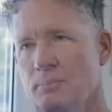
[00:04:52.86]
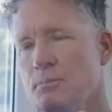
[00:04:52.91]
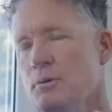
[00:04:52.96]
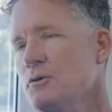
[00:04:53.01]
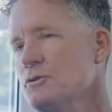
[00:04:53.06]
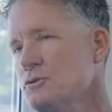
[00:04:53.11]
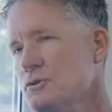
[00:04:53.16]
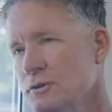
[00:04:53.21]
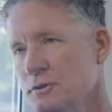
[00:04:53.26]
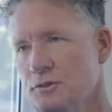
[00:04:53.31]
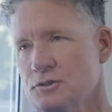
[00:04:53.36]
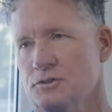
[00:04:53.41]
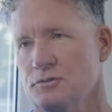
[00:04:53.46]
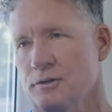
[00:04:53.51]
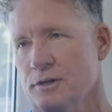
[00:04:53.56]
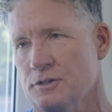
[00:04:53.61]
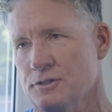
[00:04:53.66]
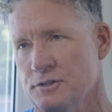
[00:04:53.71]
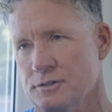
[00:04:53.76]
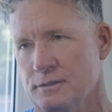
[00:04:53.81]
personal
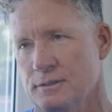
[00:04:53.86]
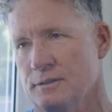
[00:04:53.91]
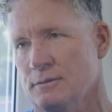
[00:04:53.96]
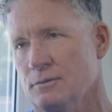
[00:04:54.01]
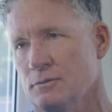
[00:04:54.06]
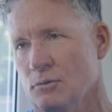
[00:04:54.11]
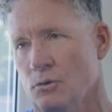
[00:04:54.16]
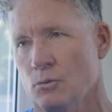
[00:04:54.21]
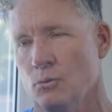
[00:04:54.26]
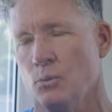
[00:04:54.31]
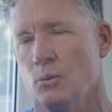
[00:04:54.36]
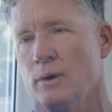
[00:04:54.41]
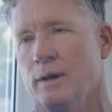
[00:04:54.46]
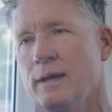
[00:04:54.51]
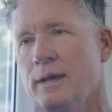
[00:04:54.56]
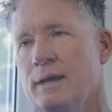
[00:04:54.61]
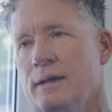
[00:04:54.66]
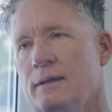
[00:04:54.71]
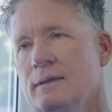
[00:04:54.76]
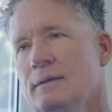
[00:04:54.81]
instruction in their own
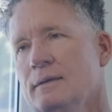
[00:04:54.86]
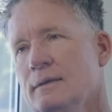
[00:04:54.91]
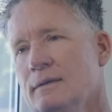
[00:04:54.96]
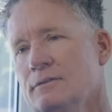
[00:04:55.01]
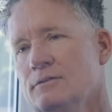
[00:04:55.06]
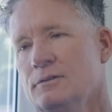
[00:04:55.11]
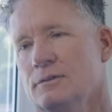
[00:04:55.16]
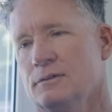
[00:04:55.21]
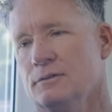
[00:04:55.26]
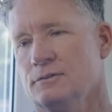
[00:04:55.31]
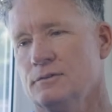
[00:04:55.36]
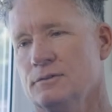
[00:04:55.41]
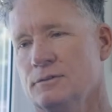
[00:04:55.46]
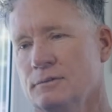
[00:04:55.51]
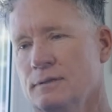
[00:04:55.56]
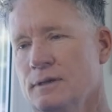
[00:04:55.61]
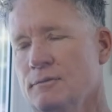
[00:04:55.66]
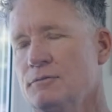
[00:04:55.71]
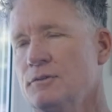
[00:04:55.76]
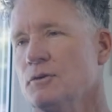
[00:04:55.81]
way to,
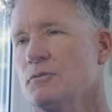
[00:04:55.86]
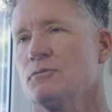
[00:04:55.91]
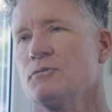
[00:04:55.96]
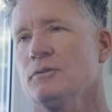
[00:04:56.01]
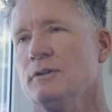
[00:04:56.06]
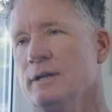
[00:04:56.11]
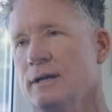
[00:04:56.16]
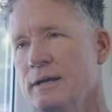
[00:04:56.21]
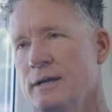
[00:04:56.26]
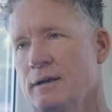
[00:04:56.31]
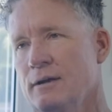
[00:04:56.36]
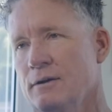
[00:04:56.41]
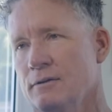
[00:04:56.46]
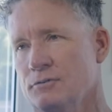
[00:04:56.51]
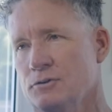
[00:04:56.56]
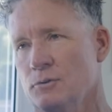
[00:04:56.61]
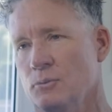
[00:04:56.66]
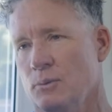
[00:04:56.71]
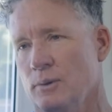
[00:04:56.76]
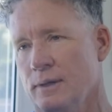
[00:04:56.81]
to give their
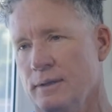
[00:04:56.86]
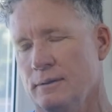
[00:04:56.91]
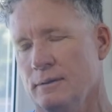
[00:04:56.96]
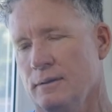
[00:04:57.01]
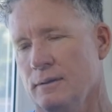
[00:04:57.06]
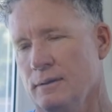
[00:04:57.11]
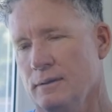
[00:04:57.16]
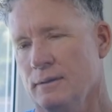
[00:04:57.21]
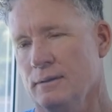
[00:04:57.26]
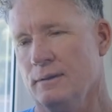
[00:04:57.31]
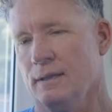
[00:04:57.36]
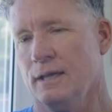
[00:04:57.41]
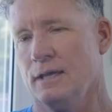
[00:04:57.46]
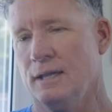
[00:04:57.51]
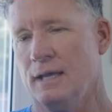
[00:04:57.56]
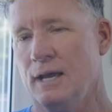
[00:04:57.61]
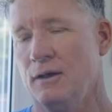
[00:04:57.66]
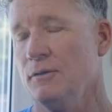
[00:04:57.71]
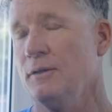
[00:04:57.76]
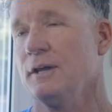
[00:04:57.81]
flair to what they
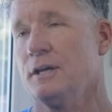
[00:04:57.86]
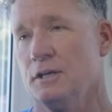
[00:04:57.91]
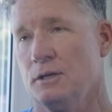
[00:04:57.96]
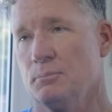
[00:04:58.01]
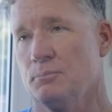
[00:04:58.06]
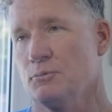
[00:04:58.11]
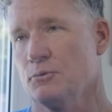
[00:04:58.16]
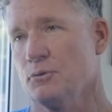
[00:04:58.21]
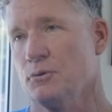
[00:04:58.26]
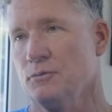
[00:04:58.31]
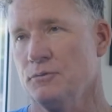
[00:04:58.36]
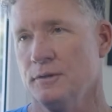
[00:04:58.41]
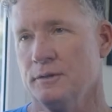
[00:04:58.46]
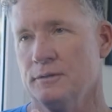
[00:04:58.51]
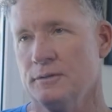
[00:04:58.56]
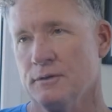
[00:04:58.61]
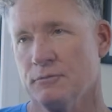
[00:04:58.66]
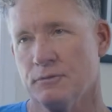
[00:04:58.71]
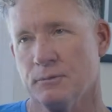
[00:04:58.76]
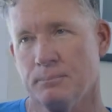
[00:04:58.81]
how they can improve
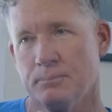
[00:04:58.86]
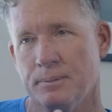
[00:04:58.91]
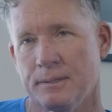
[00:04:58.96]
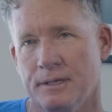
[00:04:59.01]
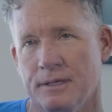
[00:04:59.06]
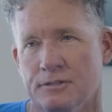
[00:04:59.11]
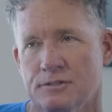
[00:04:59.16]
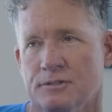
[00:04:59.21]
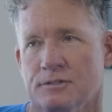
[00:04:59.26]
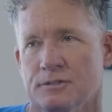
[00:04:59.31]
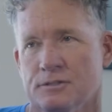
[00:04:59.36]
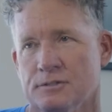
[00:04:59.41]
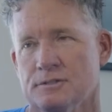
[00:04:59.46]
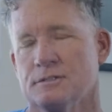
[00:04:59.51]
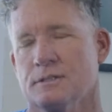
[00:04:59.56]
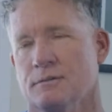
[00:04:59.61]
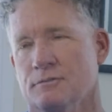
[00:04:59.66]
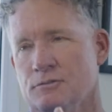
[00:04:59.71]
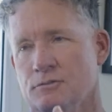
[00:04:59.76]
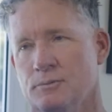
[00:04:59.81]
in different
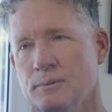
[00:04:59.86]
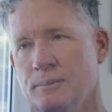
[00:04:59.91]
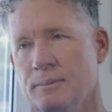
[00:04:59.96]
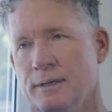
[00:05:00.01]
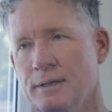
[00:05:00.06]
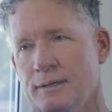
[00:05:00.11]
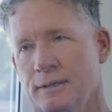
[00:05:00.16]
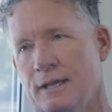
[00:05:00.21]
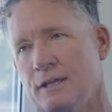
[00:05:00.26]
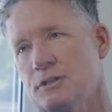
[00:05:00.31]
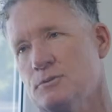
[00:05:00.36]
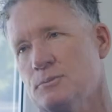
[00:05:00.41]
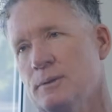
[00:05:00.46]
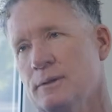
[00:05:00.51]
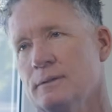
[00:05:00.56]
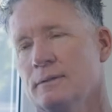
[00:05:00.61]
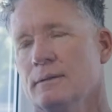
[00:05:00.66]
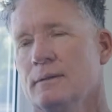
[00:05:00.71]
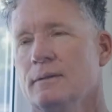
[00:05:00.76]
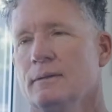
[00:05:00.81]
pieces of swimming. And that's
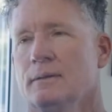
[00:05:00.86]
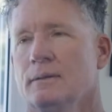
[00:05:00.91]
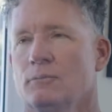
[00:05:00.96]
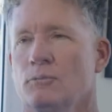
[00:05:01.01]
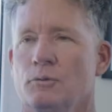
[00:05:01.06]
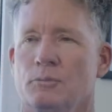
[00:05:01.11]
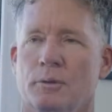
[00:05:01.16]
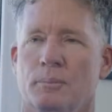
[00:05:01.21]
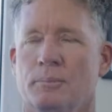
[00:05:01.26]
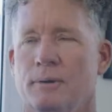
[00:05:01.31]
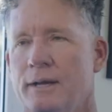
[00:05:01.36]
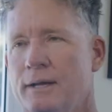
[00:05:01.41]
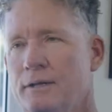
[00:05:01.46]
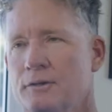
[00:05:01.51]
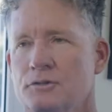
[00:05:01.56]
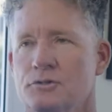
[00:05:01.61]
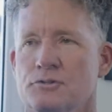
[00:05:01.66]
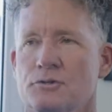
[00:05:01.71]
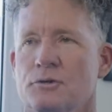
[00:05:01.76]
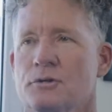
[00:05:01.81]
what, when we break
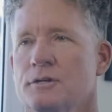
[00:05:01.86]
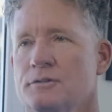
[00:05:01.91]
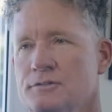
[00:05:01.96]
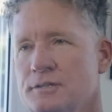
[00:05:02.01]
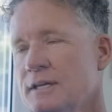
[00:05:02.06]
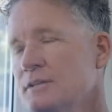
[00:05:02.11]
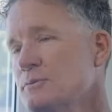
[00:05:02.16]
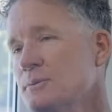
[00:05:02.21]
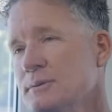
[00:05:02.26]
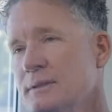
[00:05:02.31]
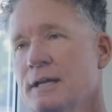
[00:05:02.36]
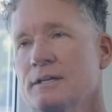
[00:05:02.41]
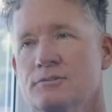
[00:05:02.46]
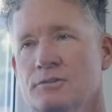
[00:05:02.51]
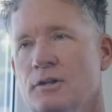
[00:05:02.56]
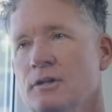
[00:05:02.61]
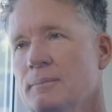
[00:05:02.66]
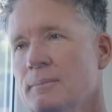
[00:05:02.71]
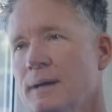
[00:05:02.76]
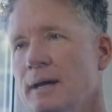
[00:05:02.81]
into circuits, that's what that's
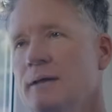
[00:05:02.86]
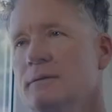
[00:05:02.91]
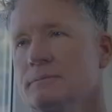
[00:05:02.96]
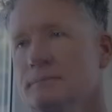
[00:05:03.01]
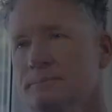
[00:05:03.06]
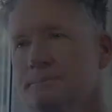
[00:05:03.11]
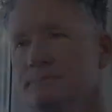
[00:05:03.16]
all about.